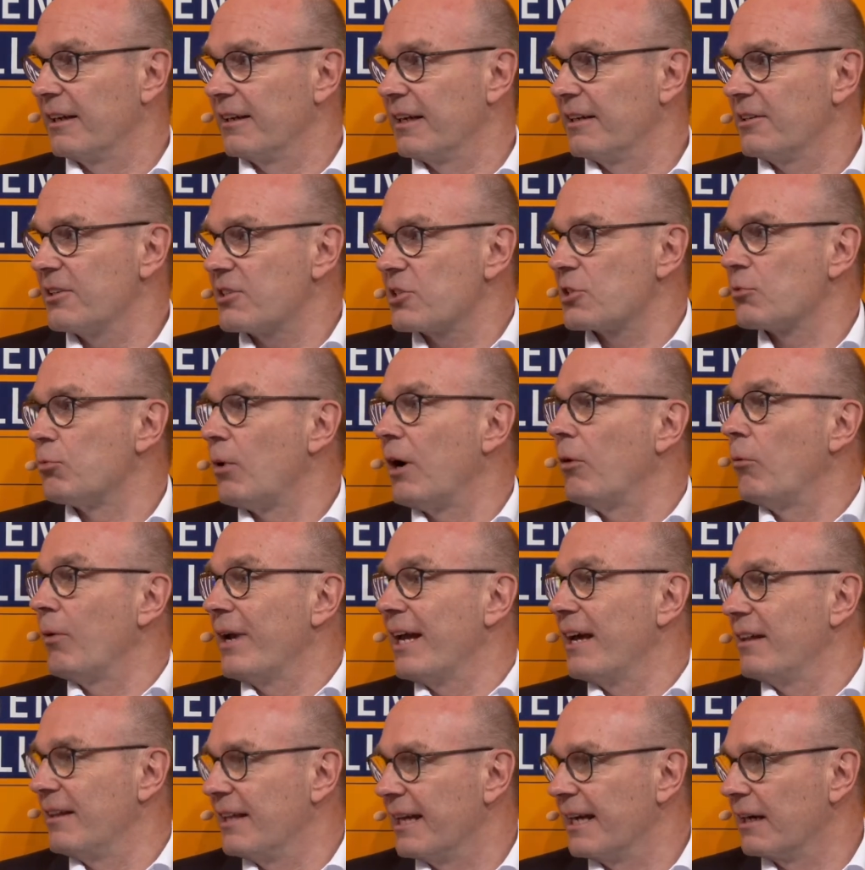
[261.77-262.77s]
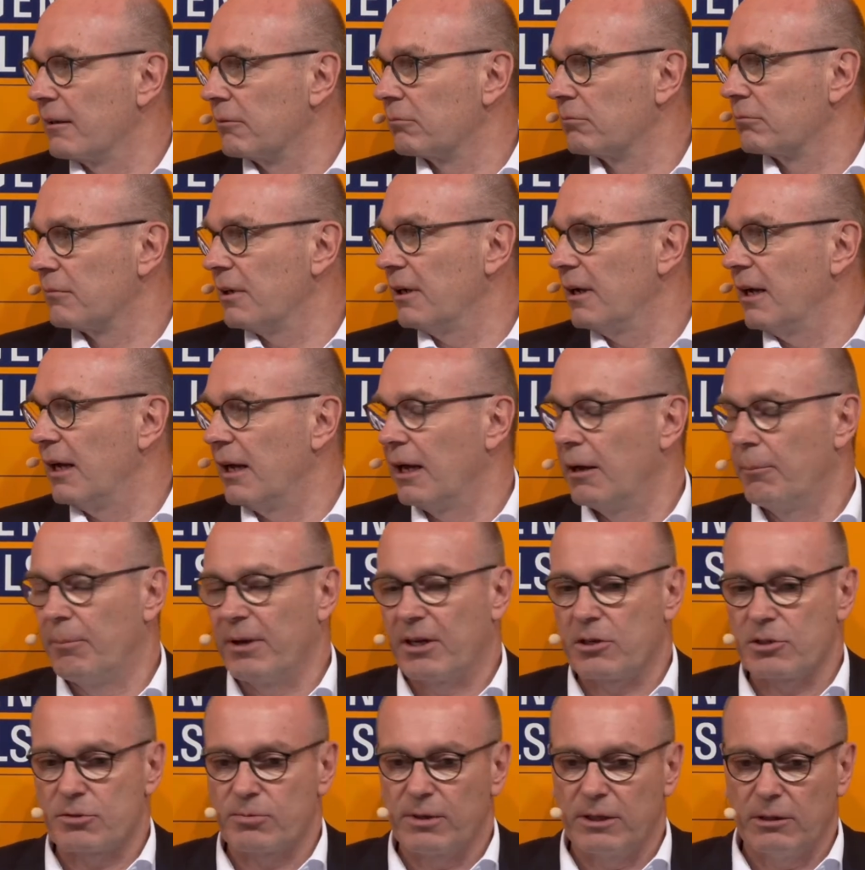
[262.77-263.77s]
And this is why we are there,
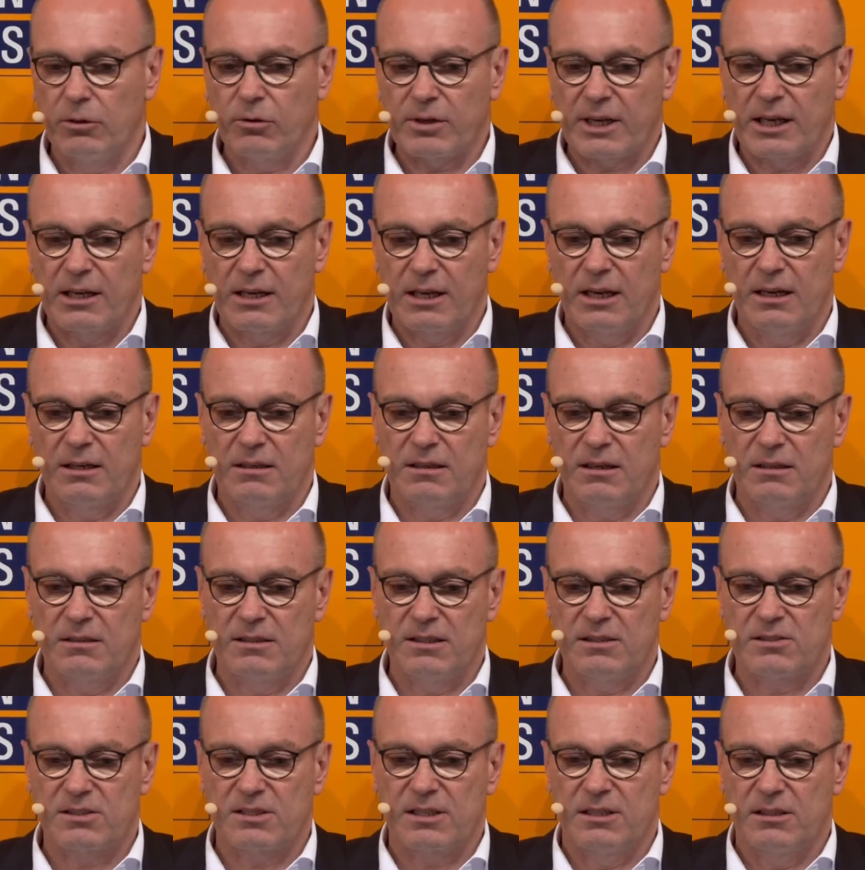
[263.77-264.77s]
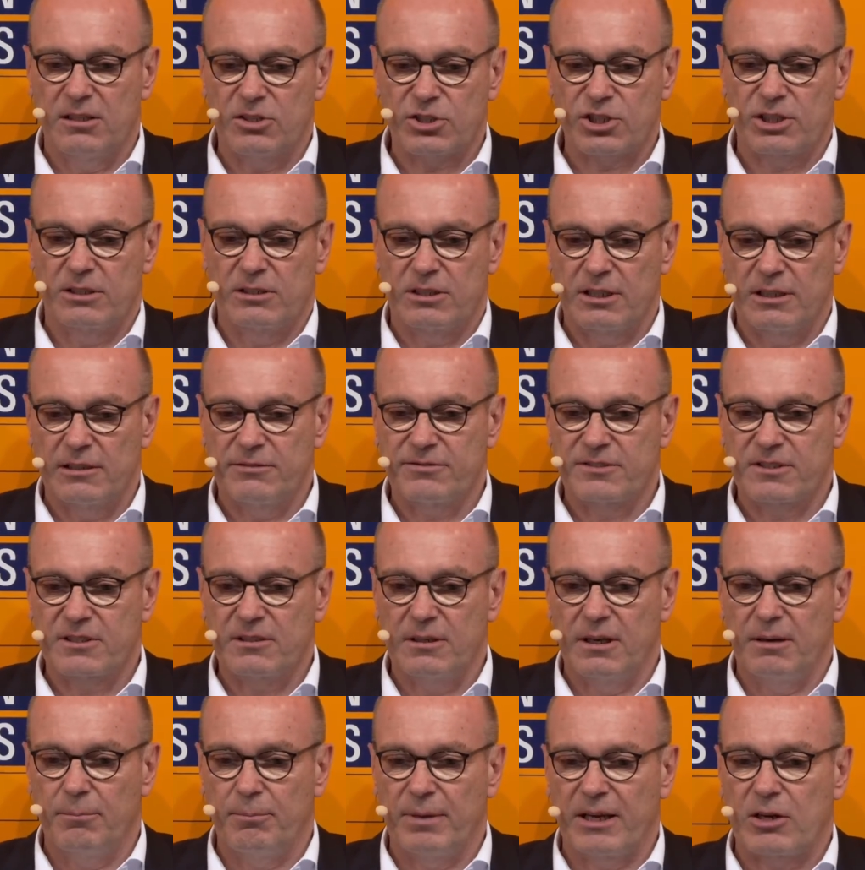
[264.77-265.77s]
because we're looking at these initiatives
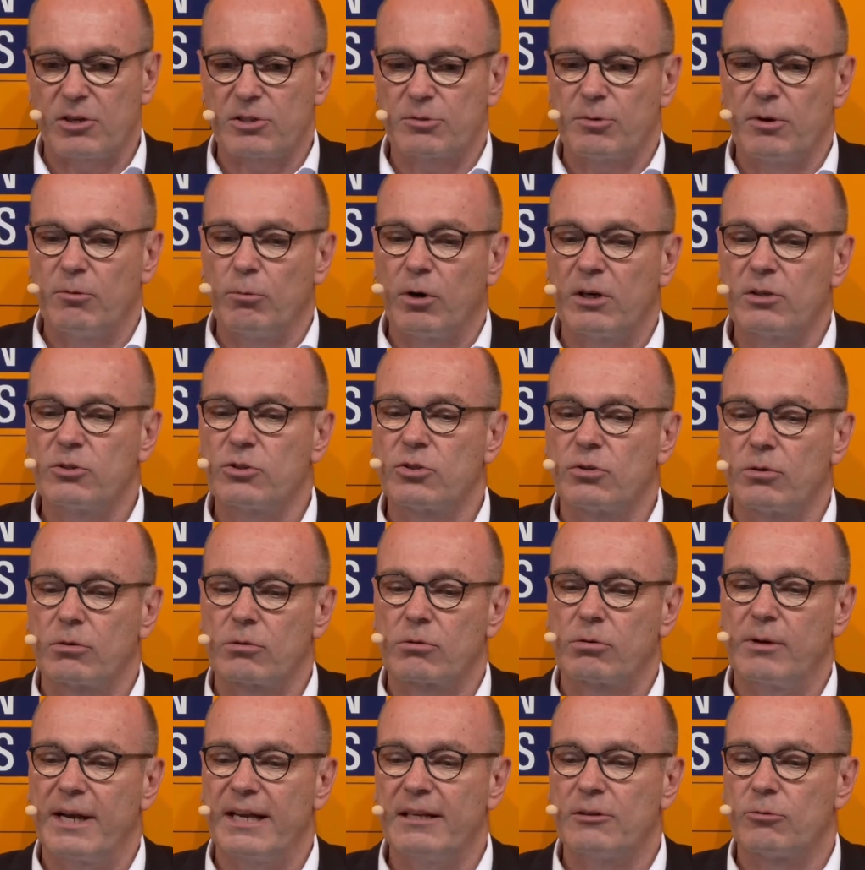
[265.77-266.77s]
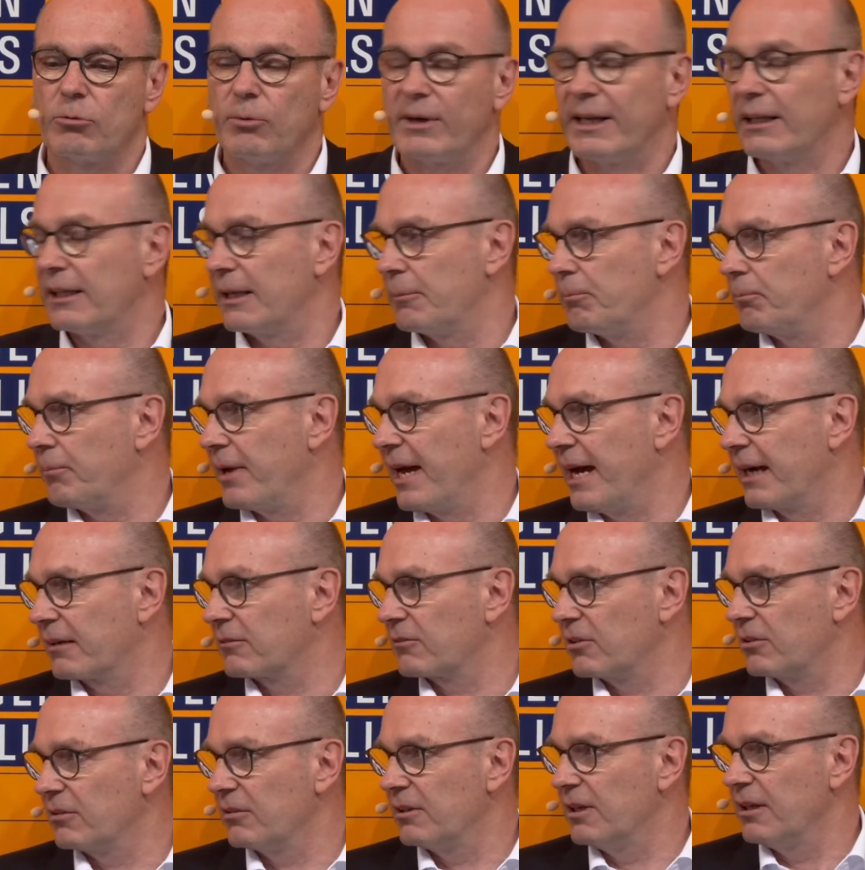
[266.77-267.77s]
because we want to create real impact,
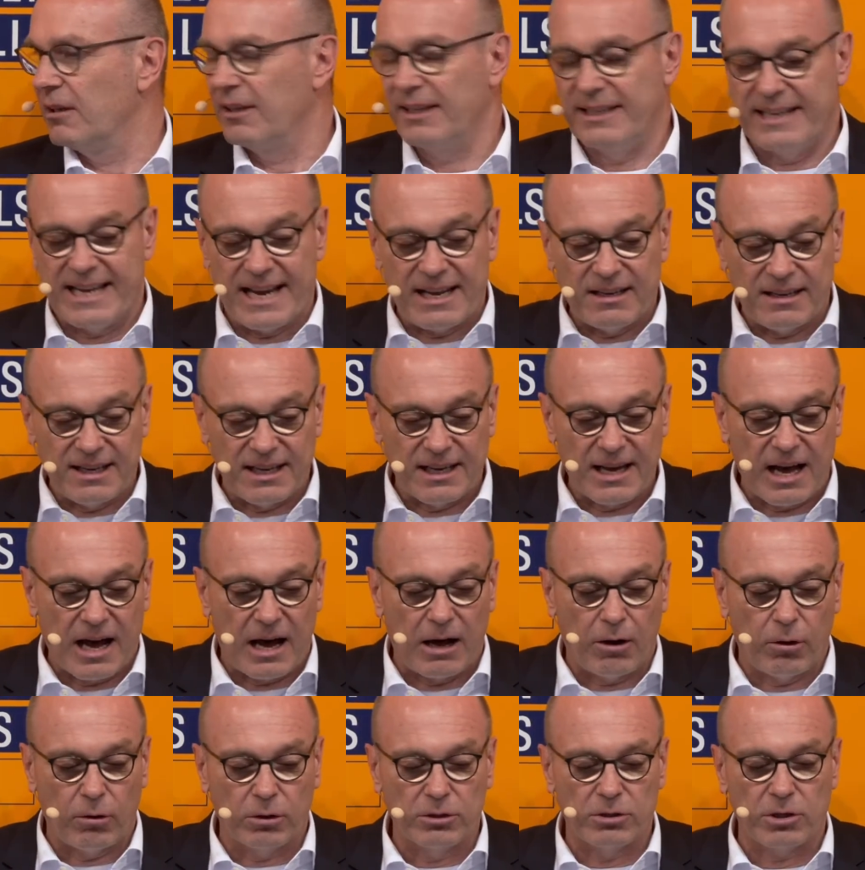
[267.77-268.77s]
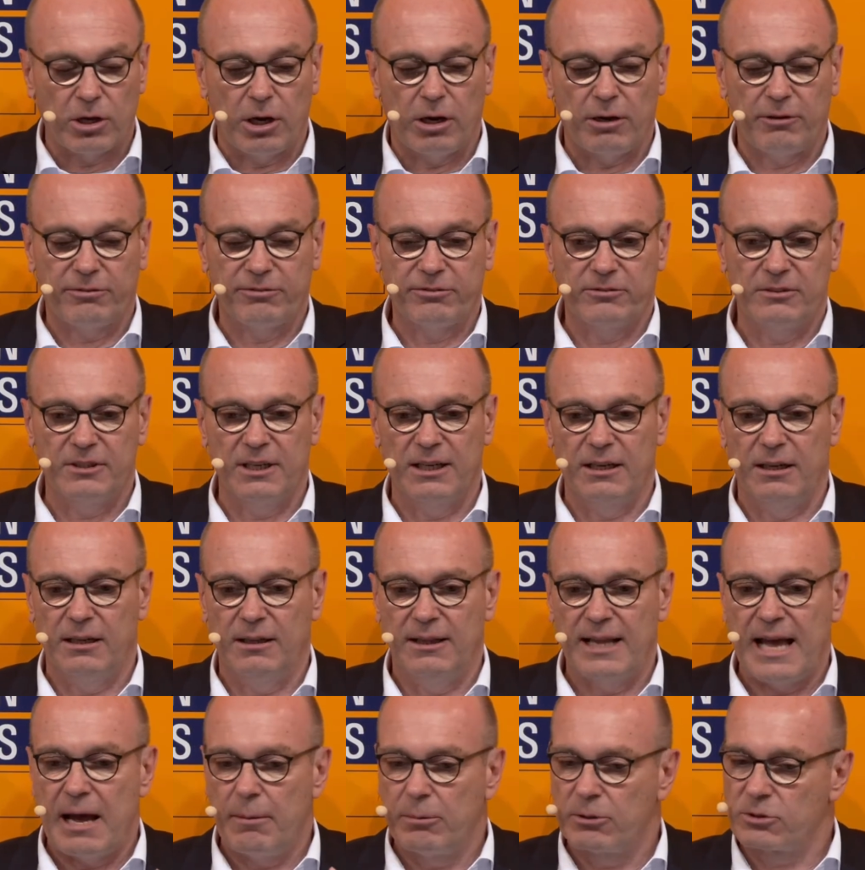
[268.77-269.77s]
getting out of the
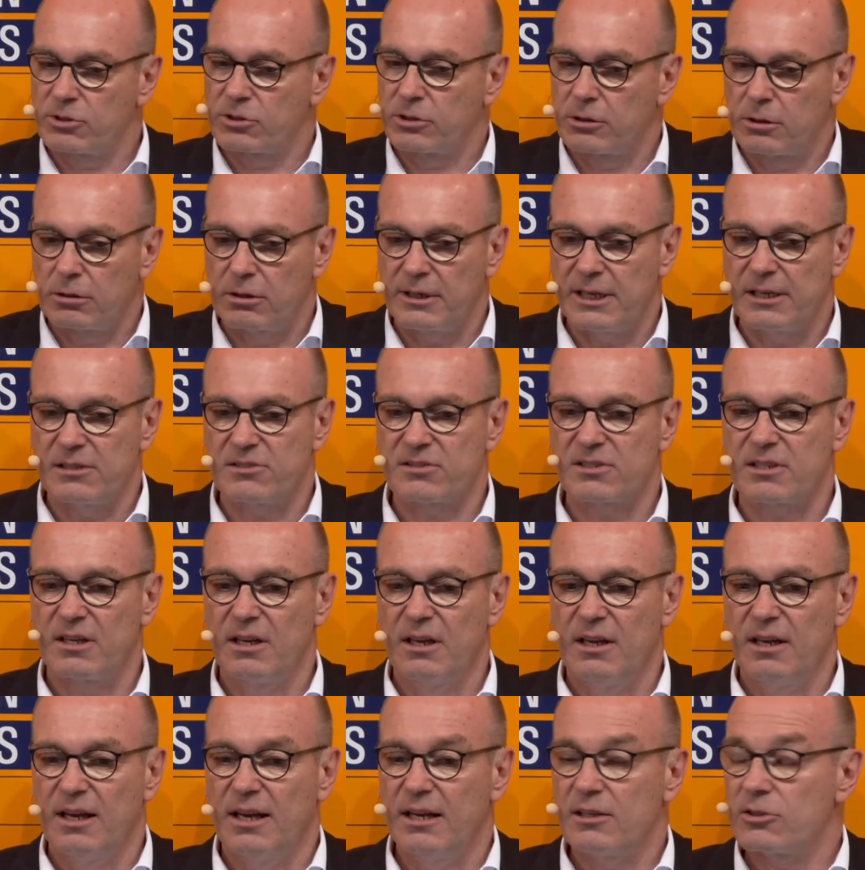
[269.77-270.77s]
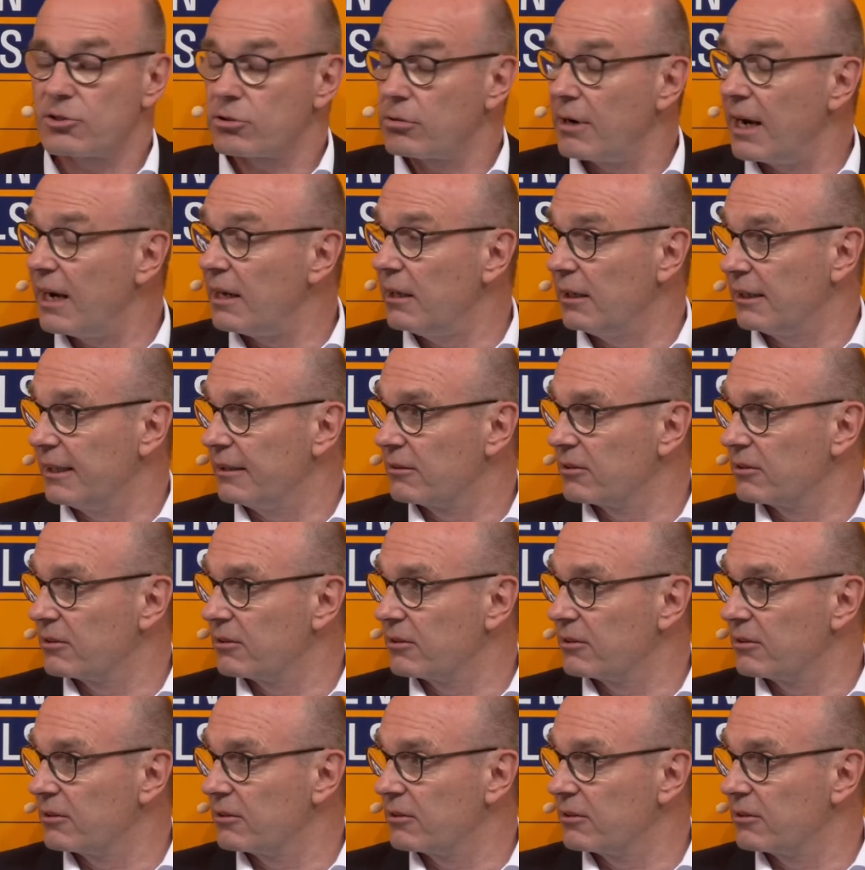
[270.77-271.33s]
laboratories and trial it.